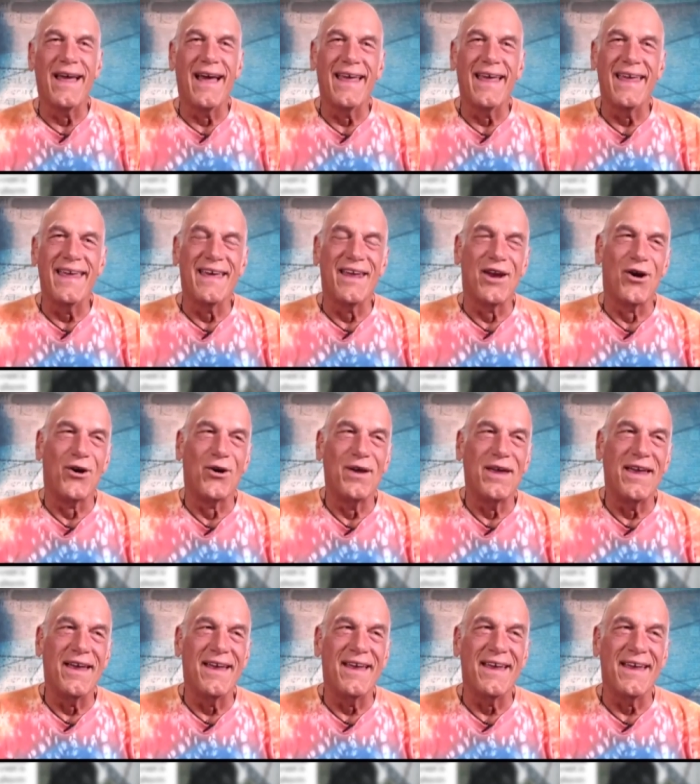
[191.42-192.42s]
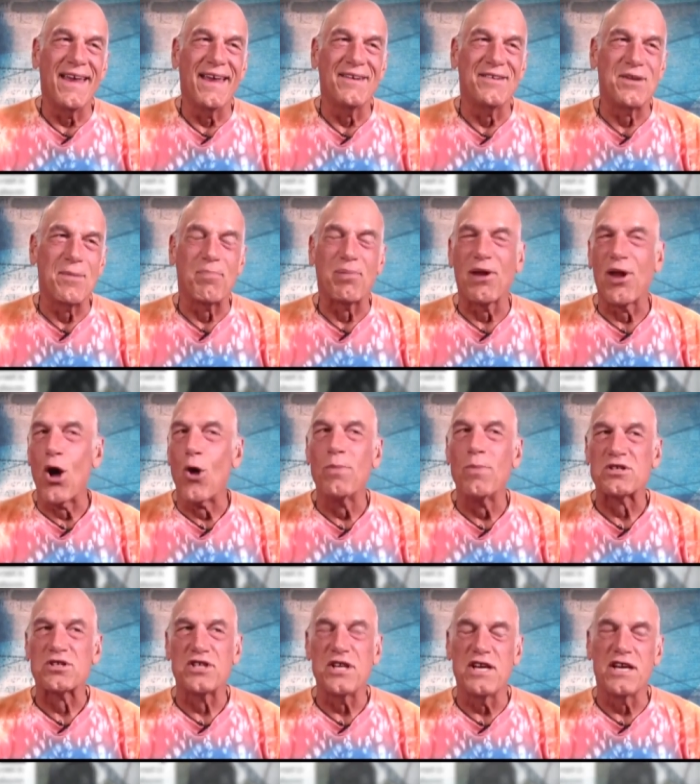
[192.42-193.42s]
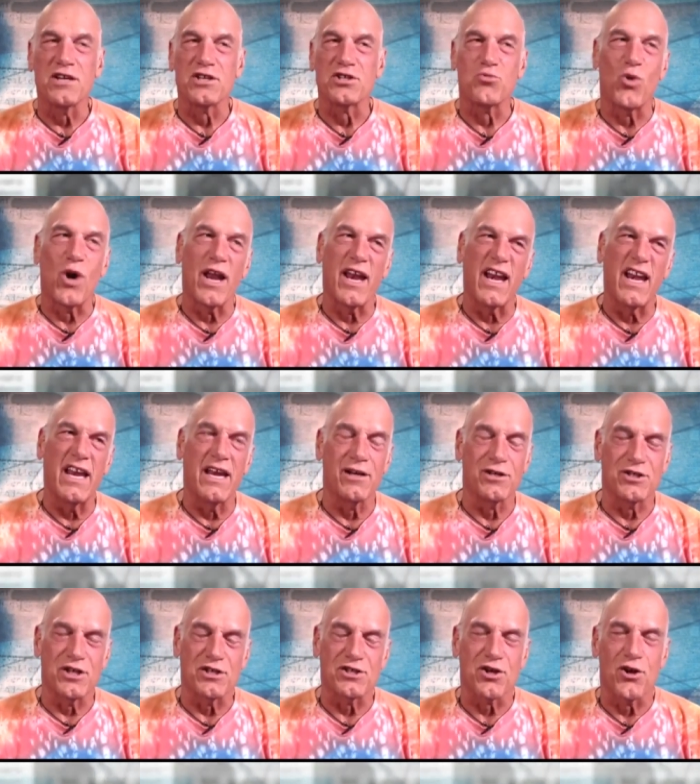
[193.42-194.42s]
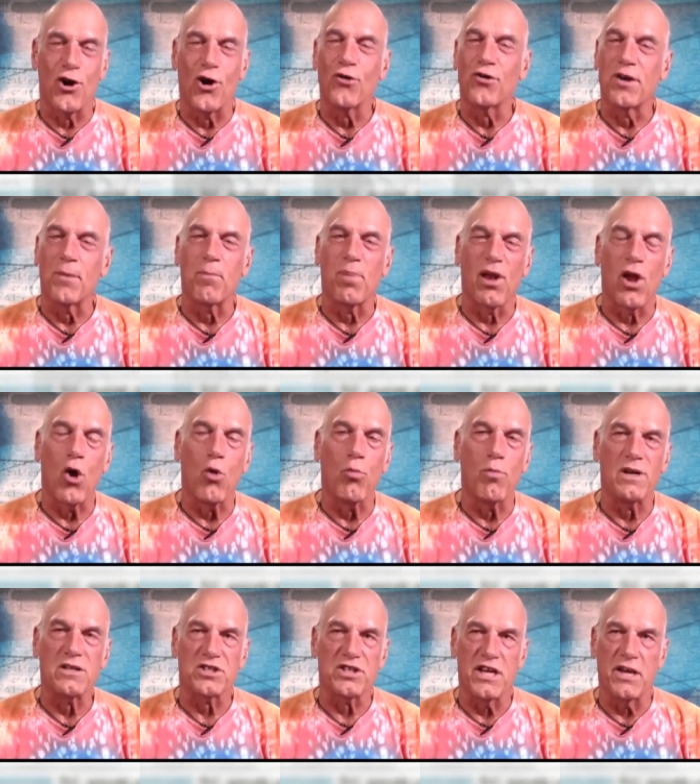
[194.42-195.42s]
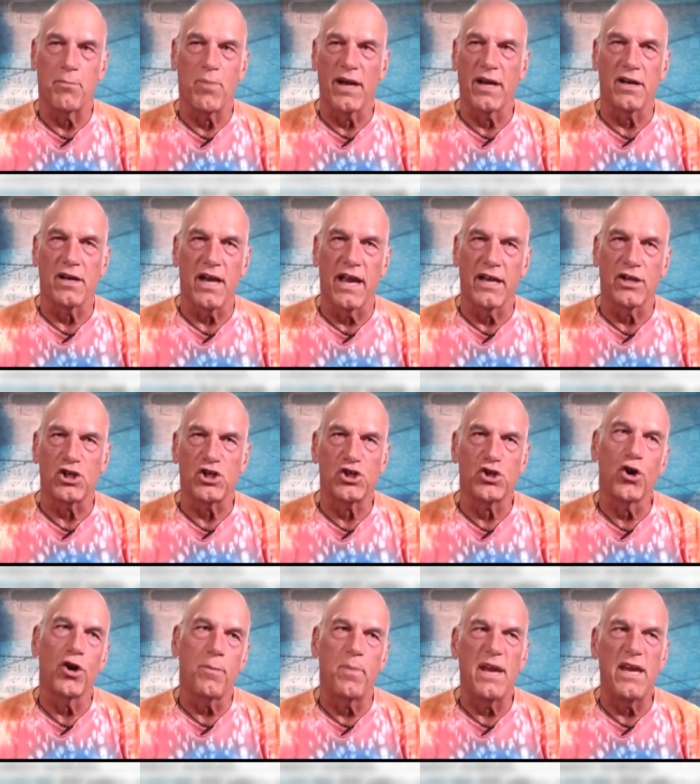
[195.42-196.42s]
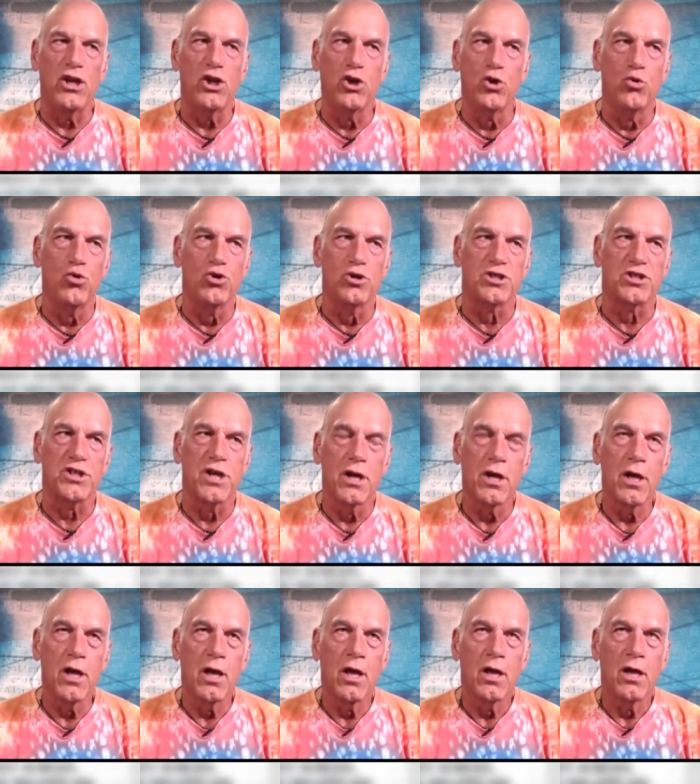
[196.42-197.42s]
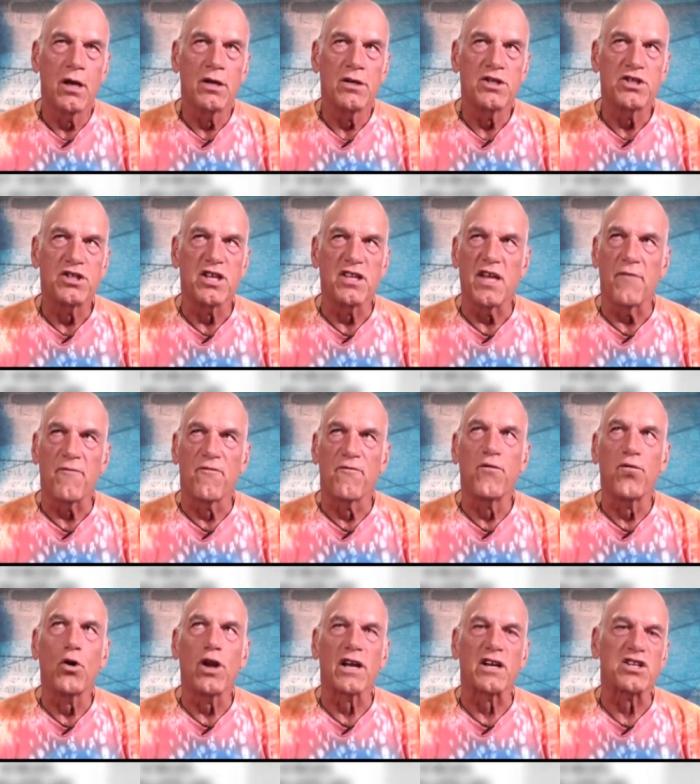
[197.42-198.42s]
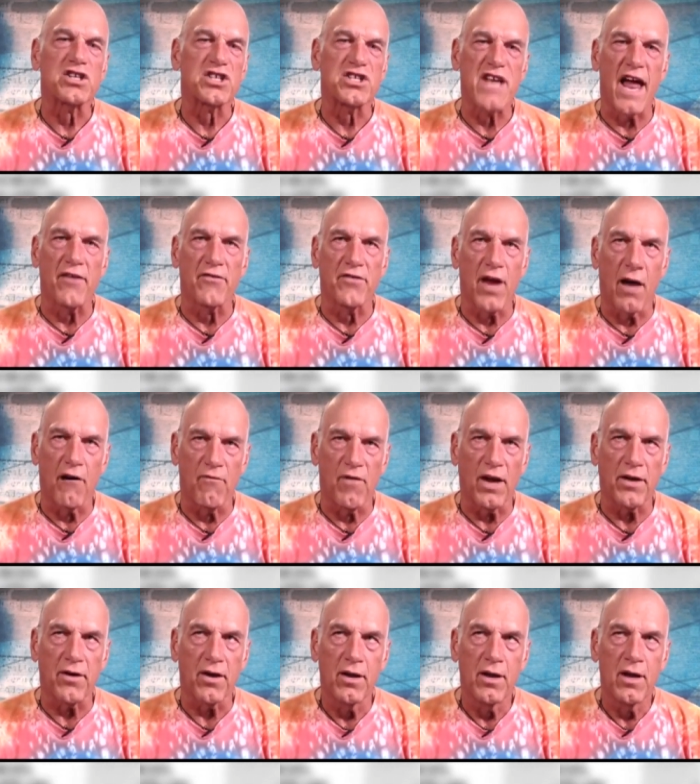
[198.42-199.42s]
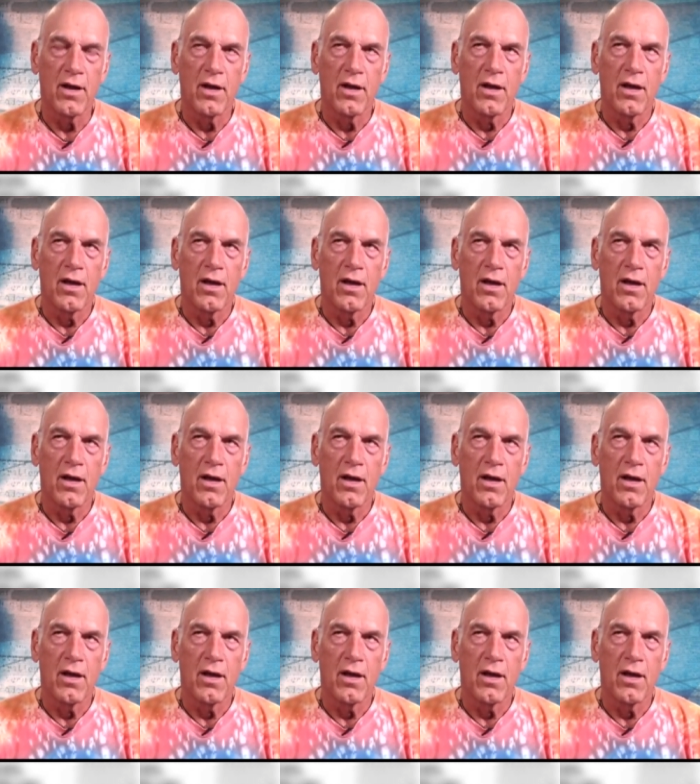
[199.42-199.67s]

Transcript: you know, it, it, diplomacy is what it is. It's called diplomacy, but it, it should be used to the full extent of it.